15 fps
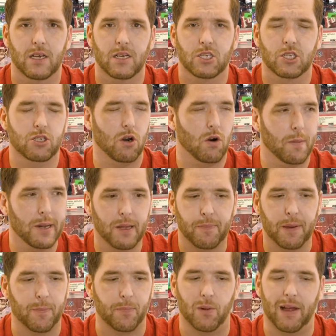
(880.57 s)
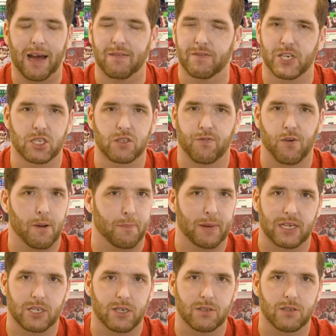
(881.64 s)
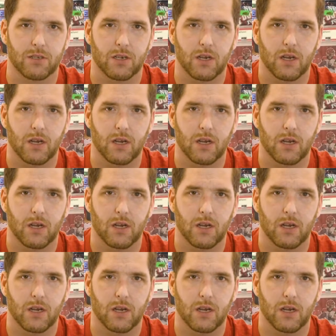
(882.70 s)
So many people have just front pictures.